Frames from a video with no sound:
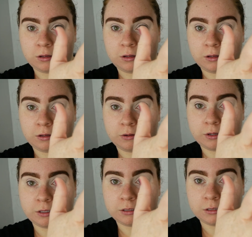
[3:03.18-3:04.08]
Here
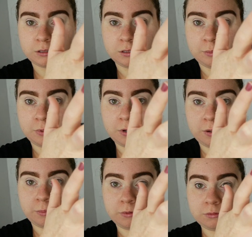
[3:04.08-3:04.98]
is the
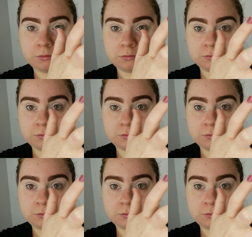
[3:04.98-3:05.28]
purple.